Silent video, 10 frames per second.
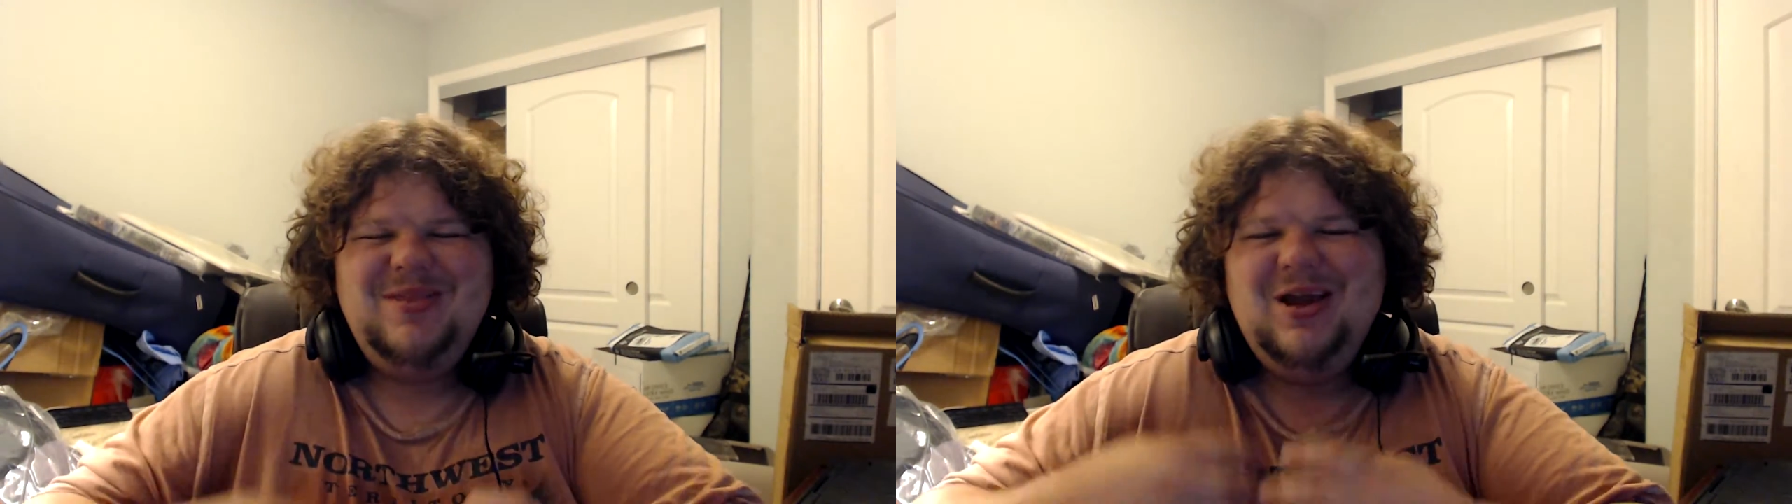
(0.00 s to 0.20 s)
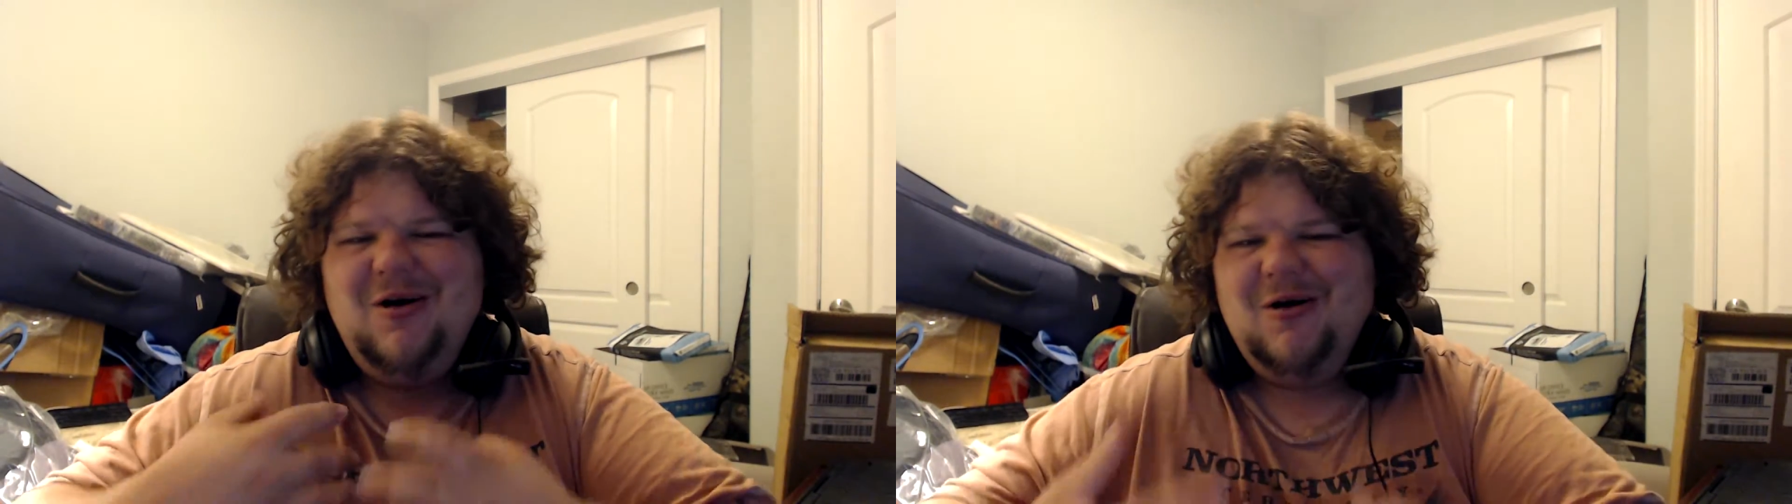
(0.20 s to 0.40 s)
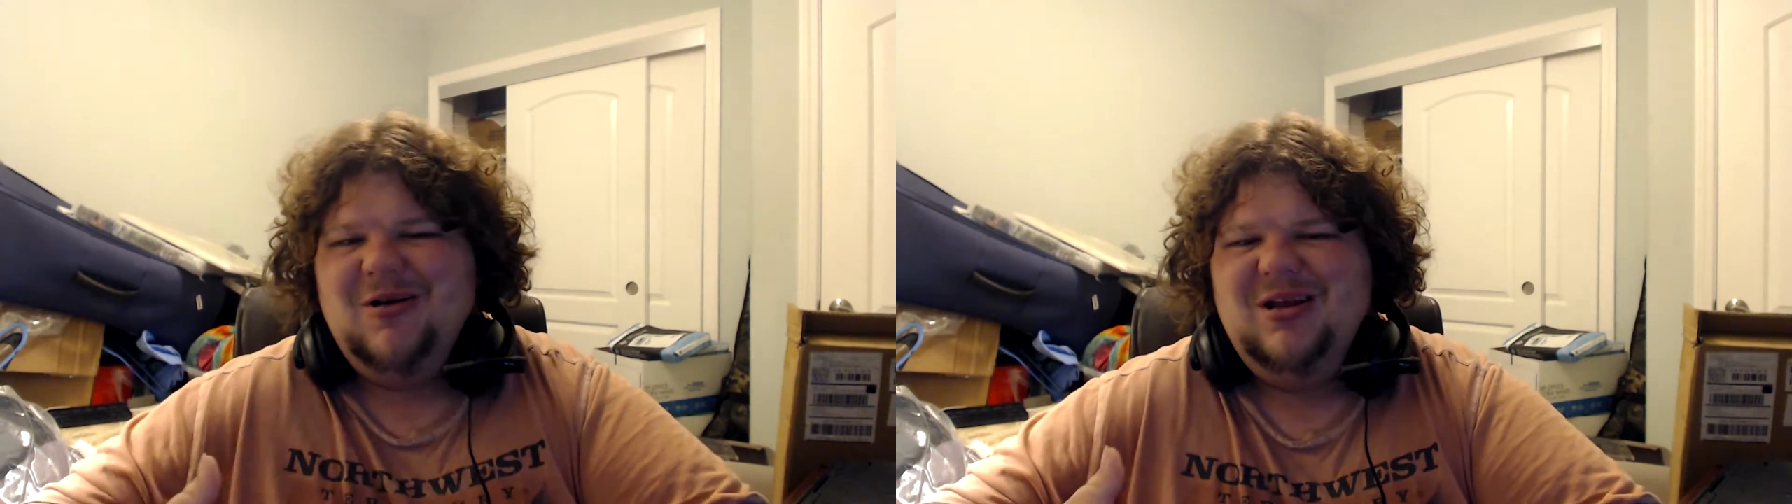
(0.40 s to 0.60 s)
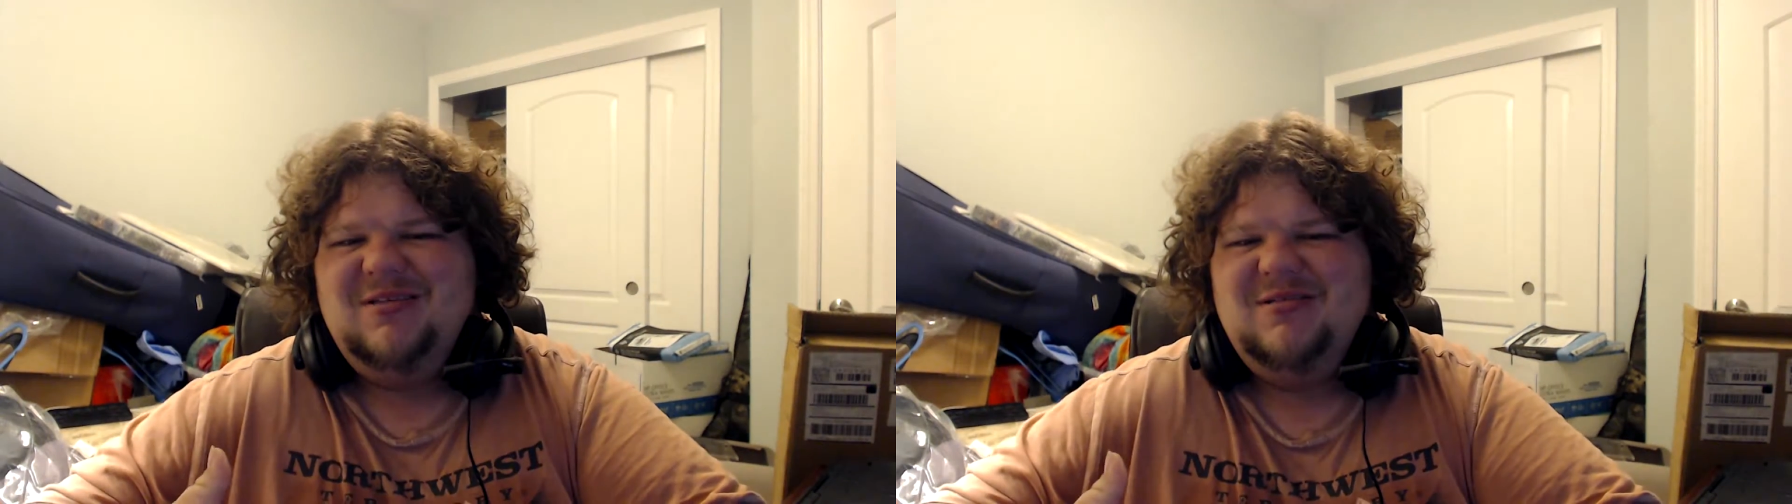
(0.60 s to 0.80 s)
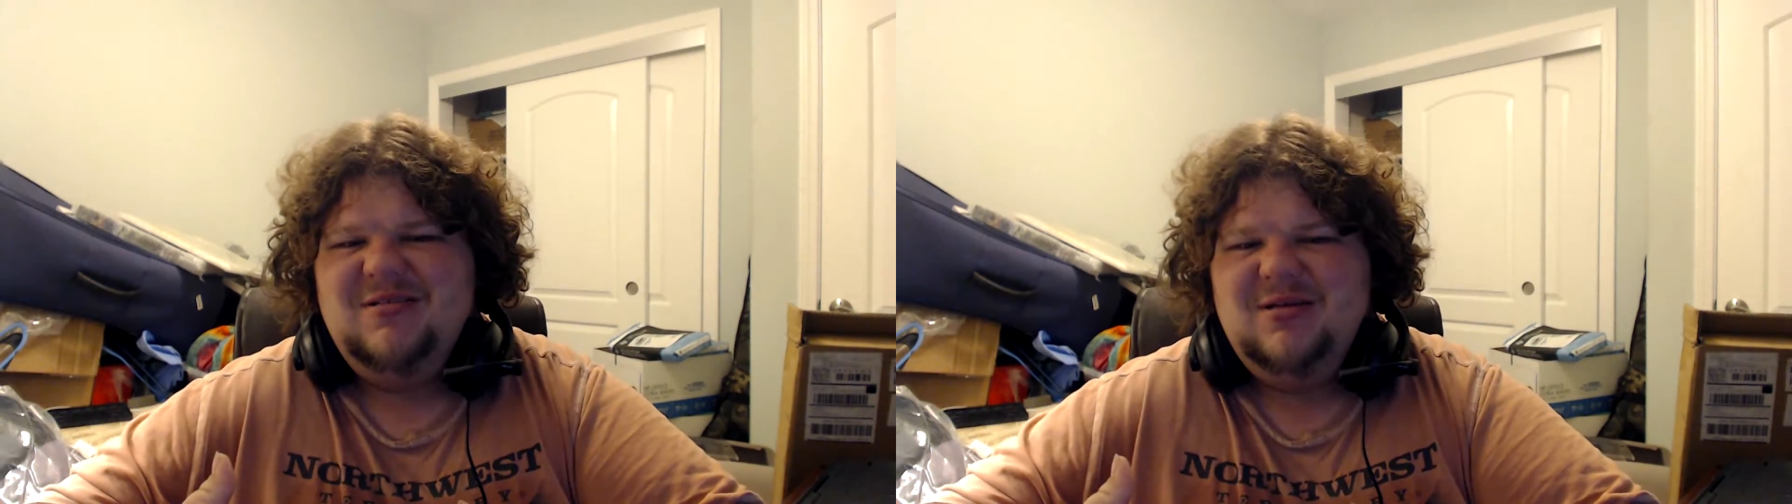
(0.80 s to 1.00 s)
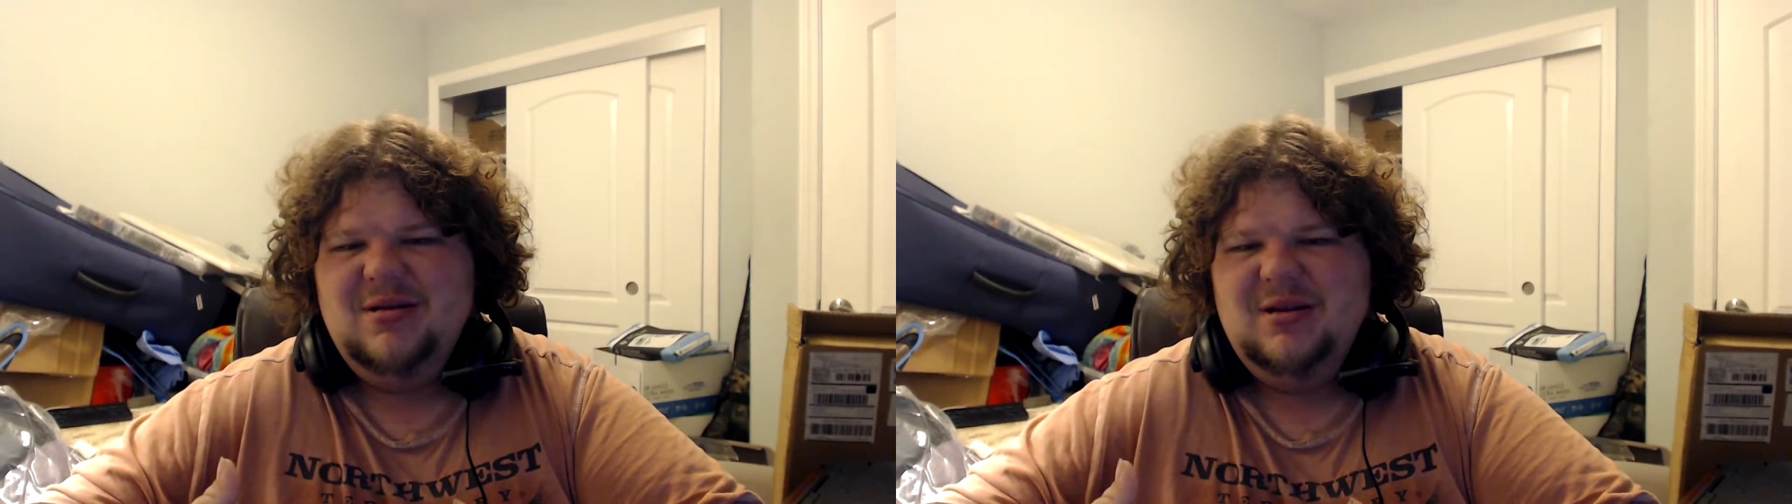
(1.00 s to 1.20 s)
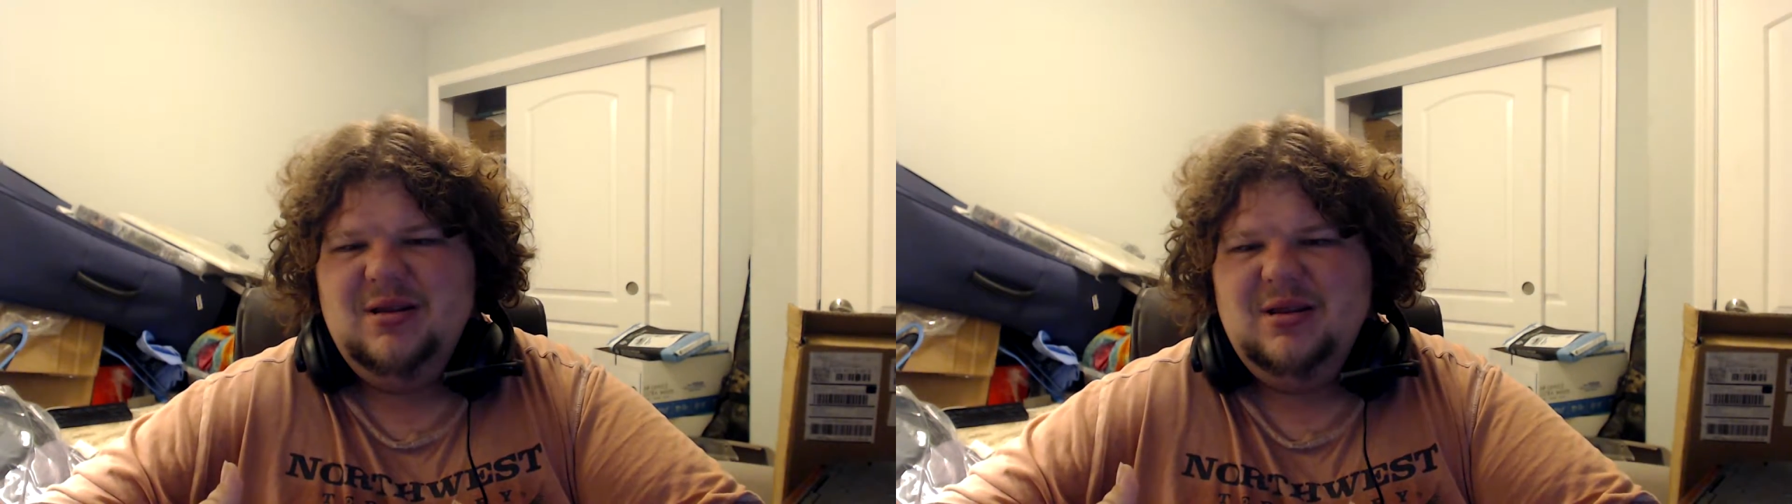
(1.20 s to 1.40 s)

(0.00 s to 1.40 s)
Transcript: about the artist